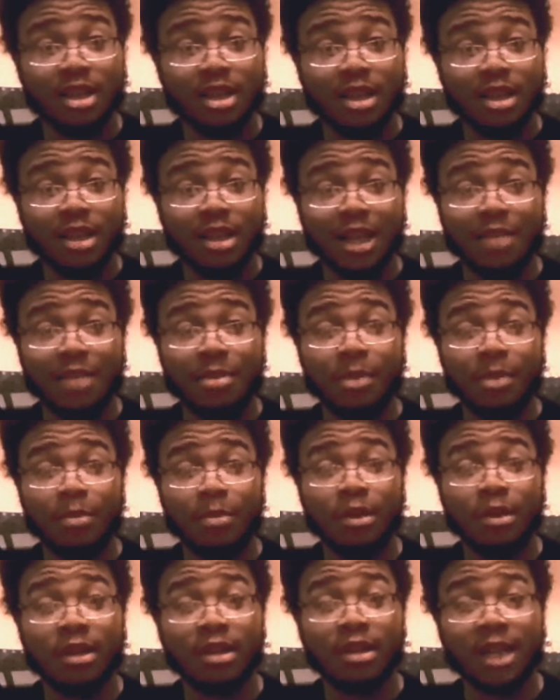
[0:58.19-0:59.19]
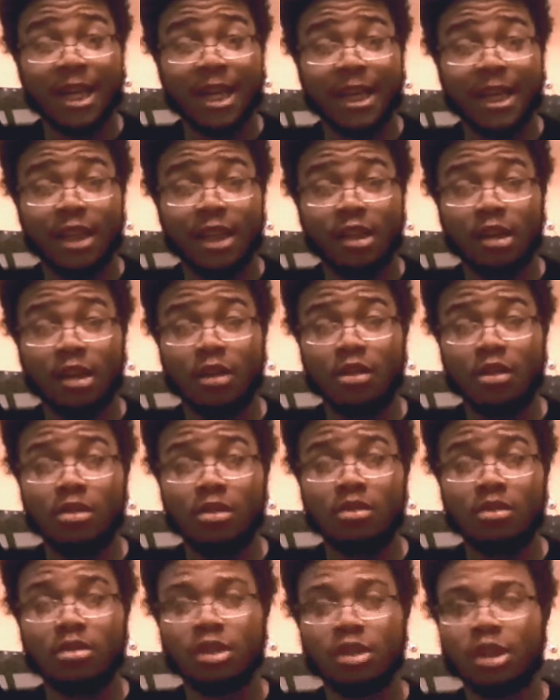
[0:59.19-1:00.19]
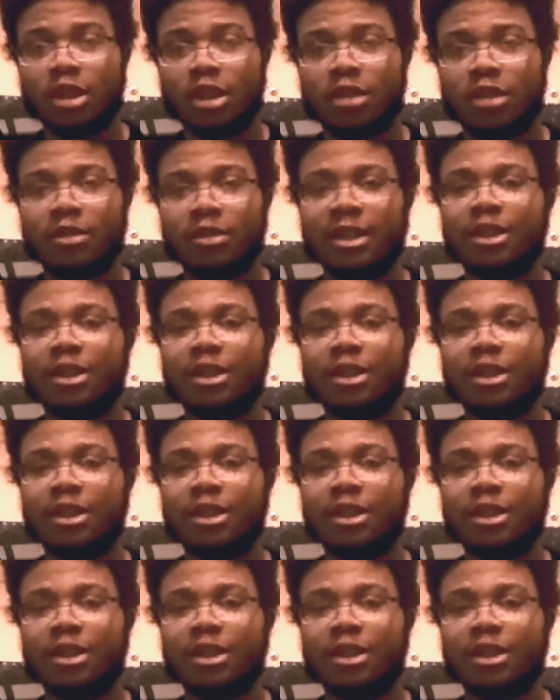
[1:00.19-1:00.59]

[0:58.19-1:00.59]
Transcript: A lot of people are like, oh, I